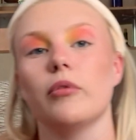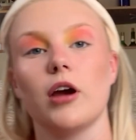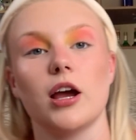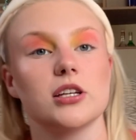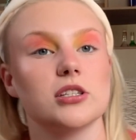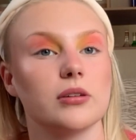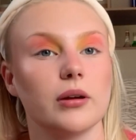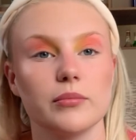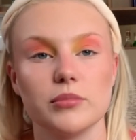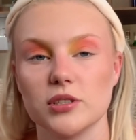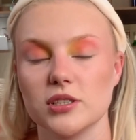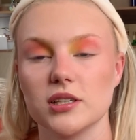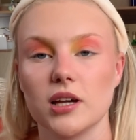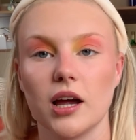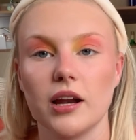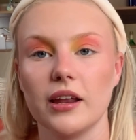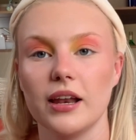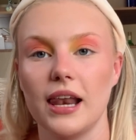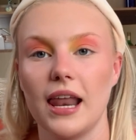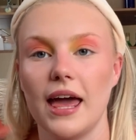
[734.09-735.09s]
pressure, I'm just
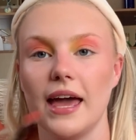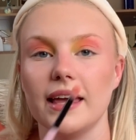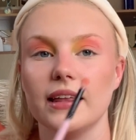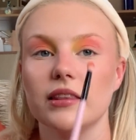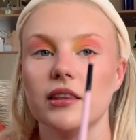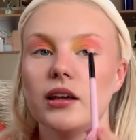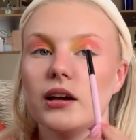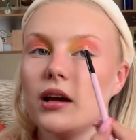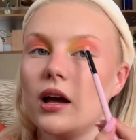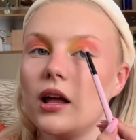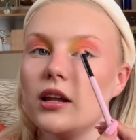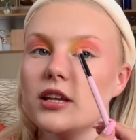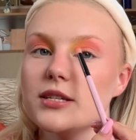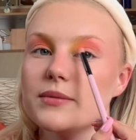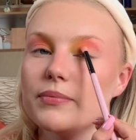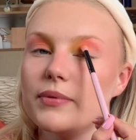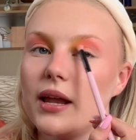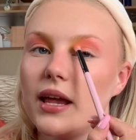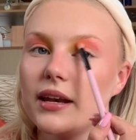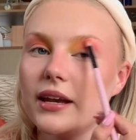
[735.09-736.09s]
kind of letting the colours
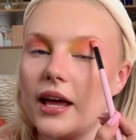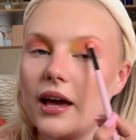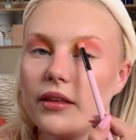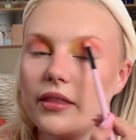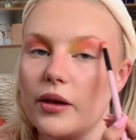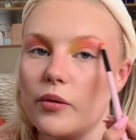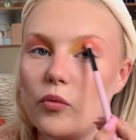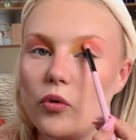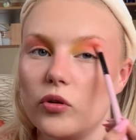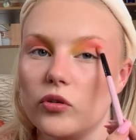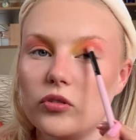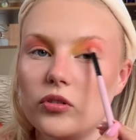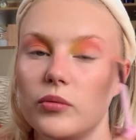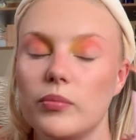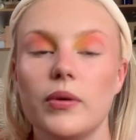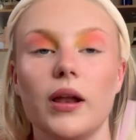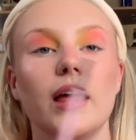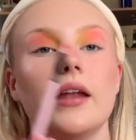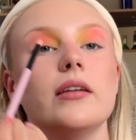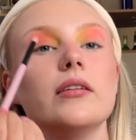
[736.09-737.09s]
blend how they want to
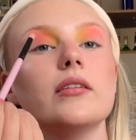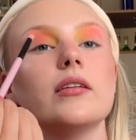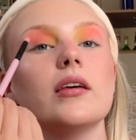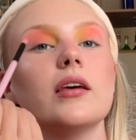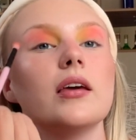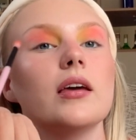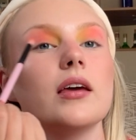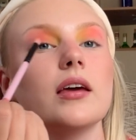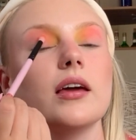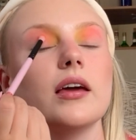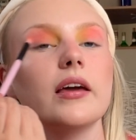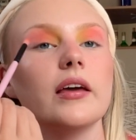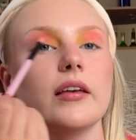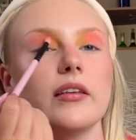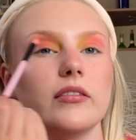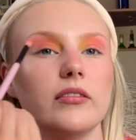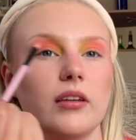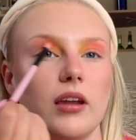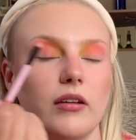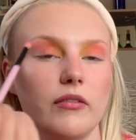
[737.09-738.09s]
blend.
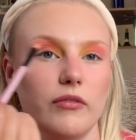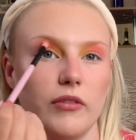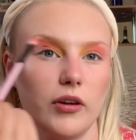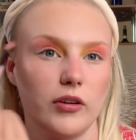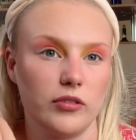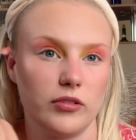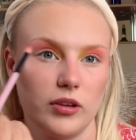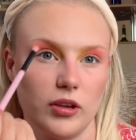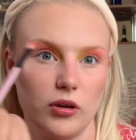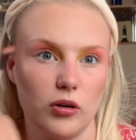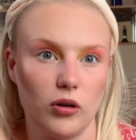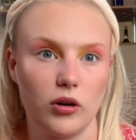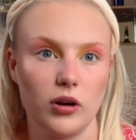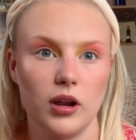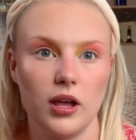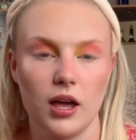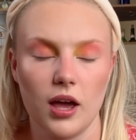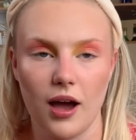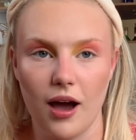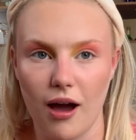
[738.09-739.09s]
Instead of focusing on
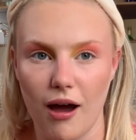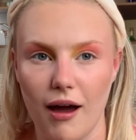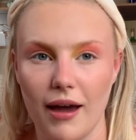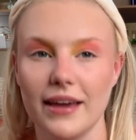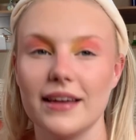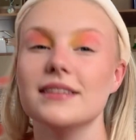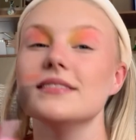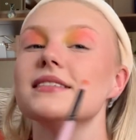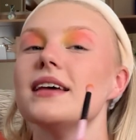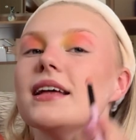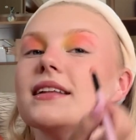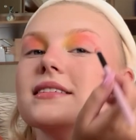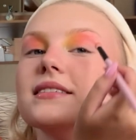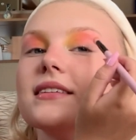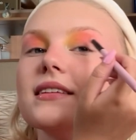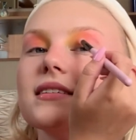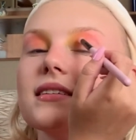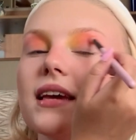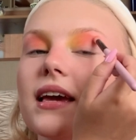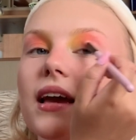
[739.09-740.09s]
high
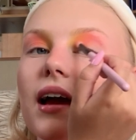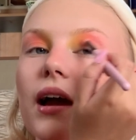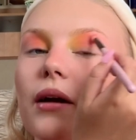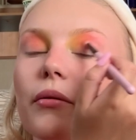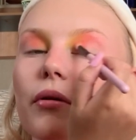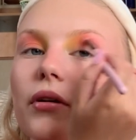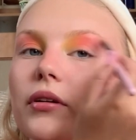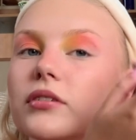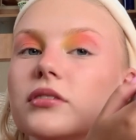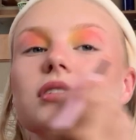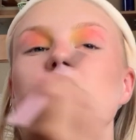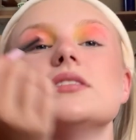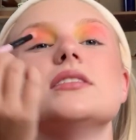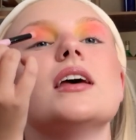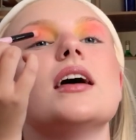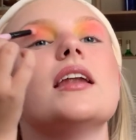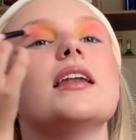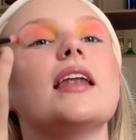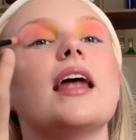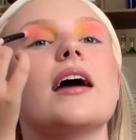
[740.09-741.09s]
intensity, I want just a
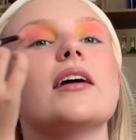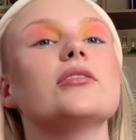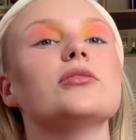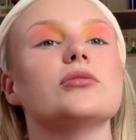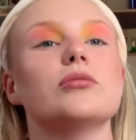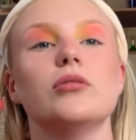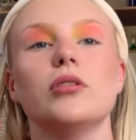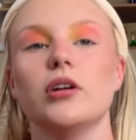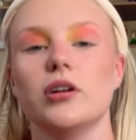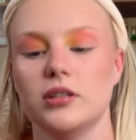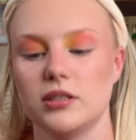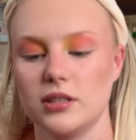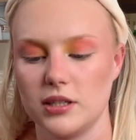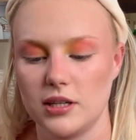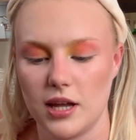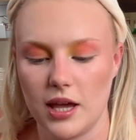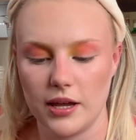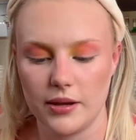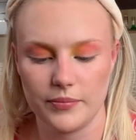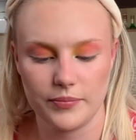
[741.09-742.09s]
natural look
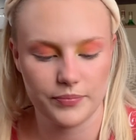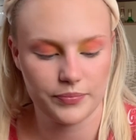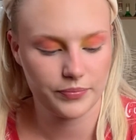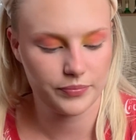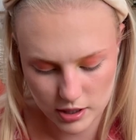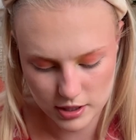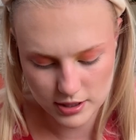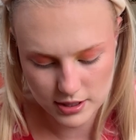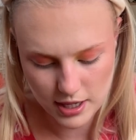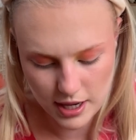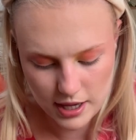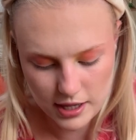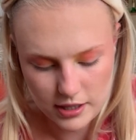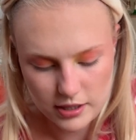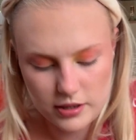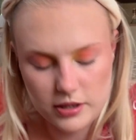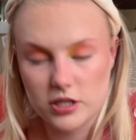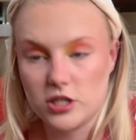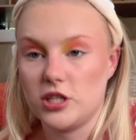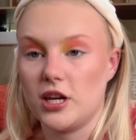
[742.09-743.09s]
today. I'm going to take
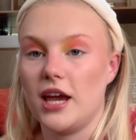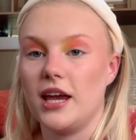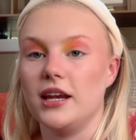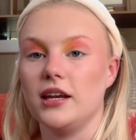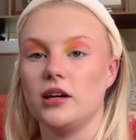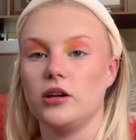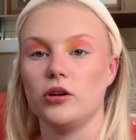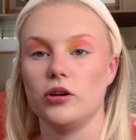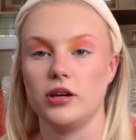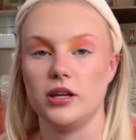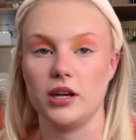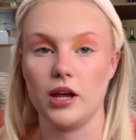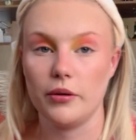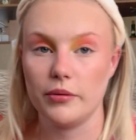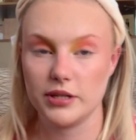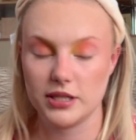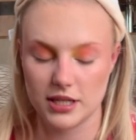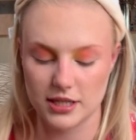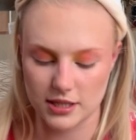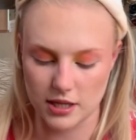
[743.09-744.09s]
the shade Cookie Dough,
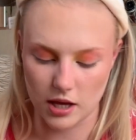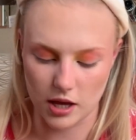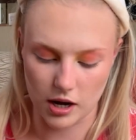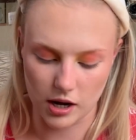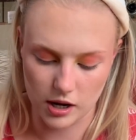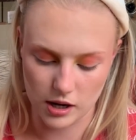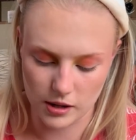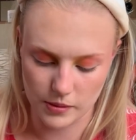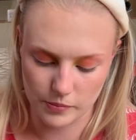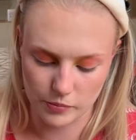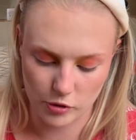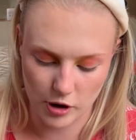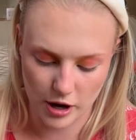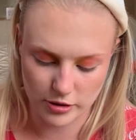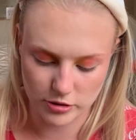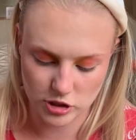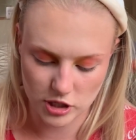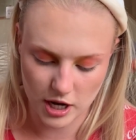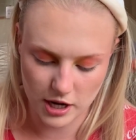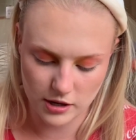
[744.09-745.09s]
which is a
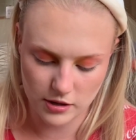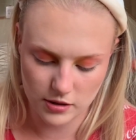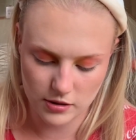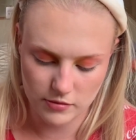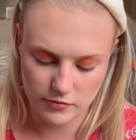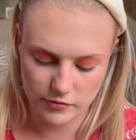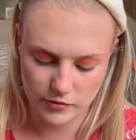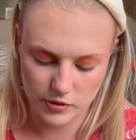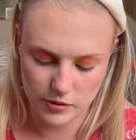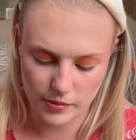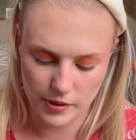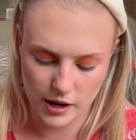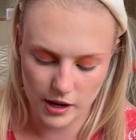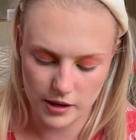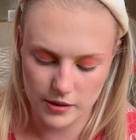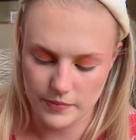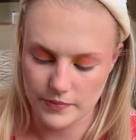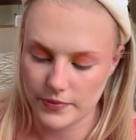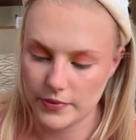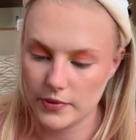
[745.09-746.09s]
brown shade from the palette,